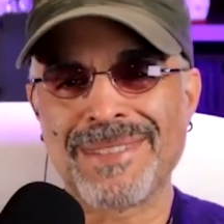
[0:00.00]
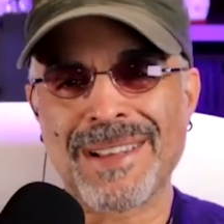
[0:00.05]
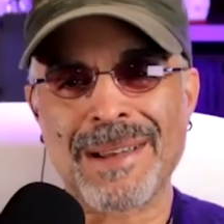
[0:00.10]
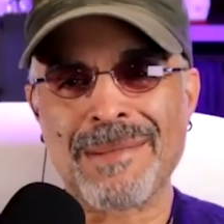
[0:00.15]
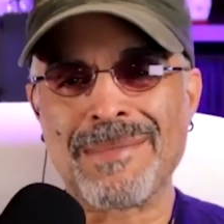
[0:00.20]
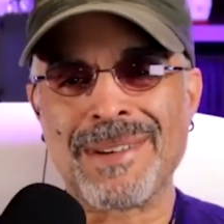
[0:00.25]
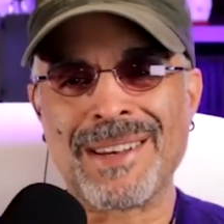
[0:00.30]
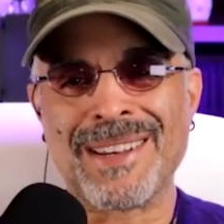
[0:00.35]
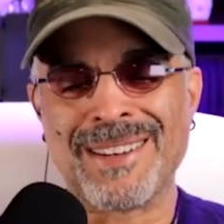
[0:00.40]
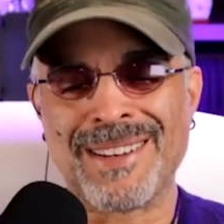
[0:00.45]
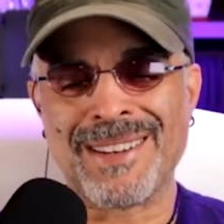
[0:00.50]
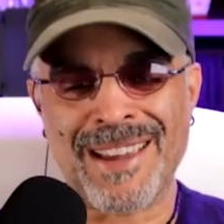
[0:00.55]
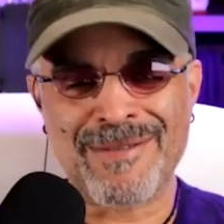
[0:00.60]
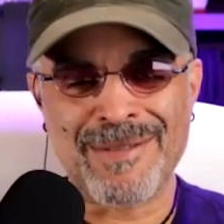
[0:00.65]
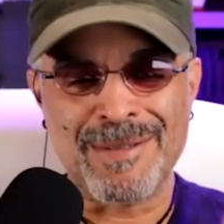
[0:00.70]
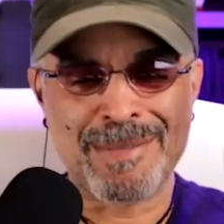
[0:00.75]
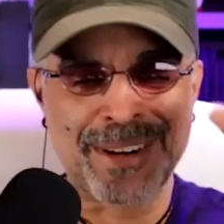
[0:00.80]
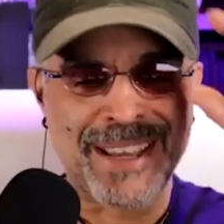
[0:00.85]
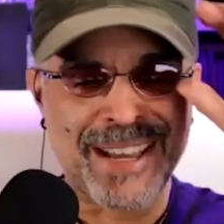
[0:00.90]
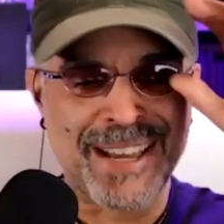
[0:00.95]
I mean,
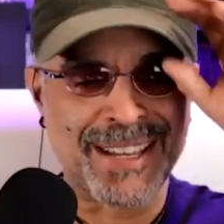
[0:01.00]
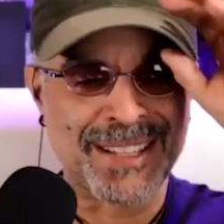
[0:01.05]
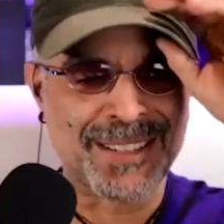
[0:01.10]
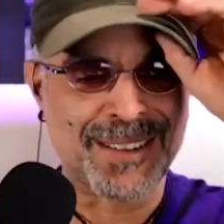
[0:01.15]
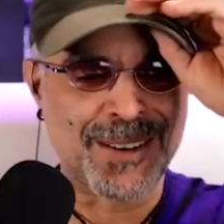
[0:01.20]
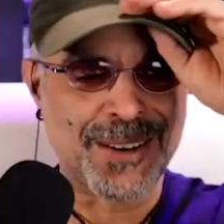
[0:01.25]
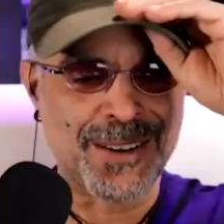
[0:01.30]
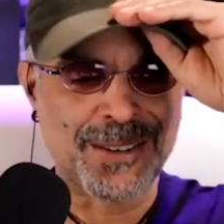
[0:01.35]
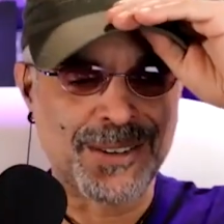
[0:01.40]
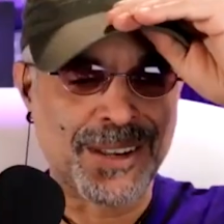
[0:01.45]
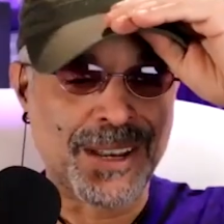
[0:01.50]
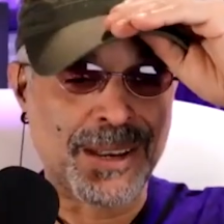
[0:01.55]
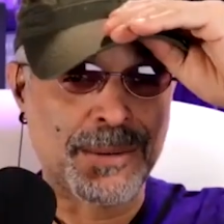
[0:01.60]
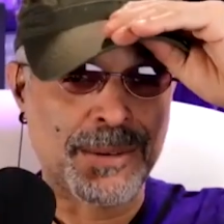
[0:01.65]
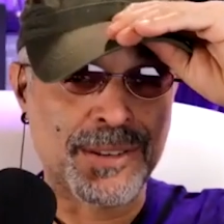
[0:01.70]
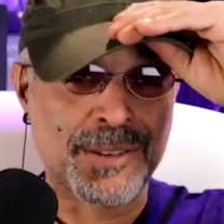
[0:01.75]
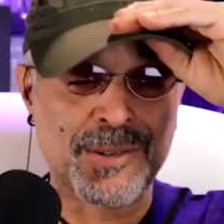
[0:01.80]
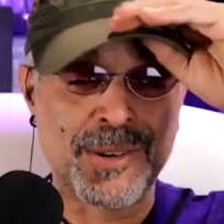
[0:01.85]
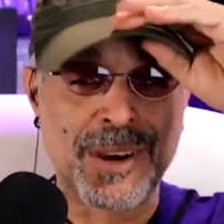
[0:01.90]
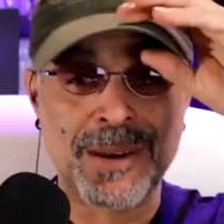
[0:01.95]
everybody has a hard
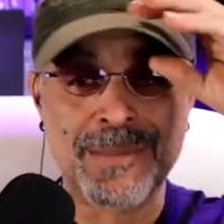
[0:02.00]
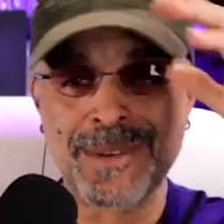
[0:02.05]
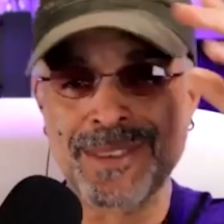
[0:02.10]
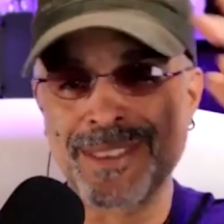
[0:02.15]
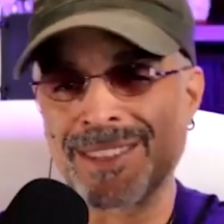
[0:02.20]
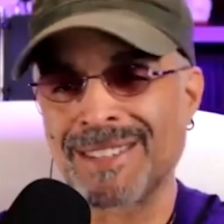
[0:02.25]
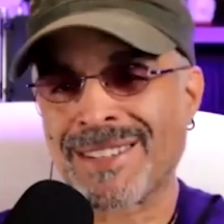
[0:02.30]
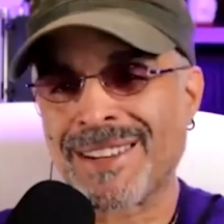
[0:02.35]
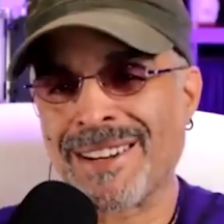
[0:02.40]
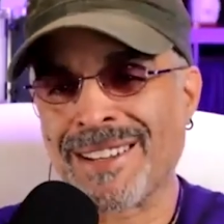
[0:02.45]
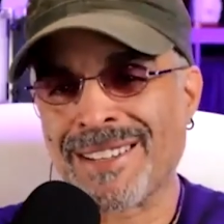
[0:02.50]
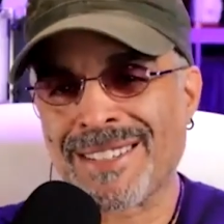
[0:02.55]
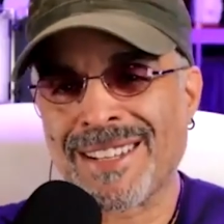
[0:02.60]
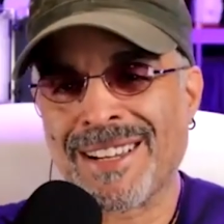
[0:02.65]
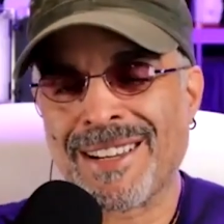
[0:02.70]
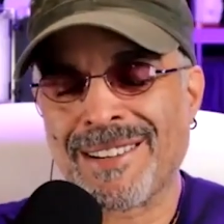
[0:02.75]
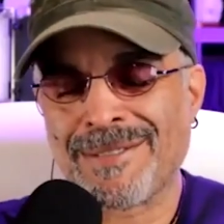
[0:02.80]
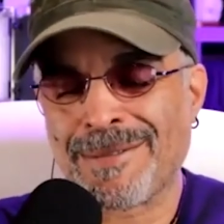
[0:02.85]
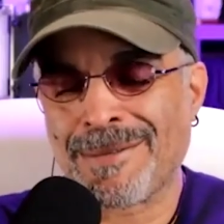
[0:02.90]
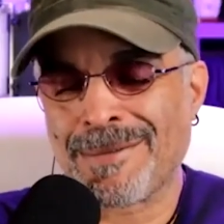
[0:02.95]
time describing this kind of
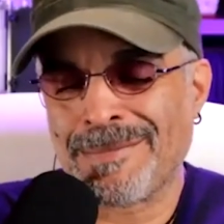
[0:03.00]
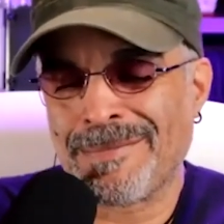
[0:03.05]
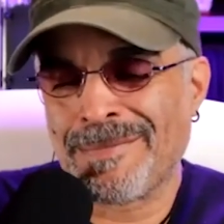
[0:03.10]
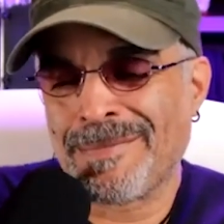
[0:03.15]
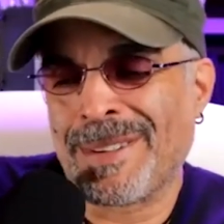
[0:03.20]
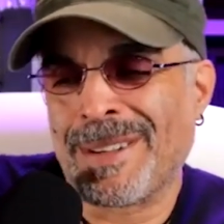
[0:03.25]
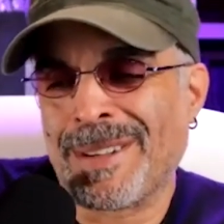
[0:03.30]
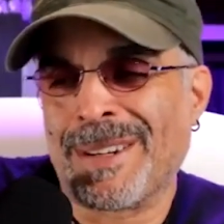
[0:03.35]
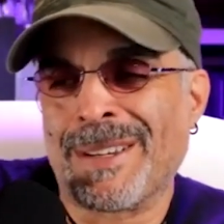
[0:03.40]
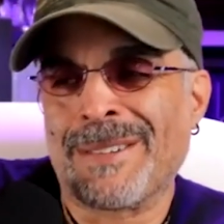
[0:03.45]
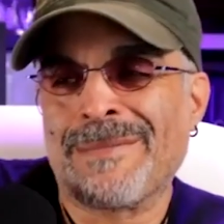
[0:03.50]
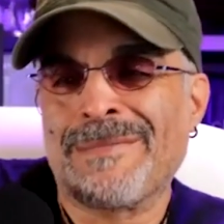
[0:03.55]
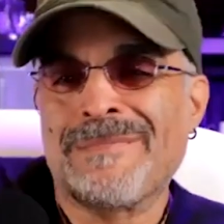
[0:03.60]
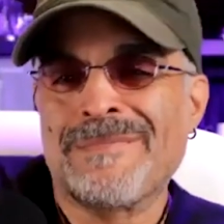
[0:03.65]
stuff, you know.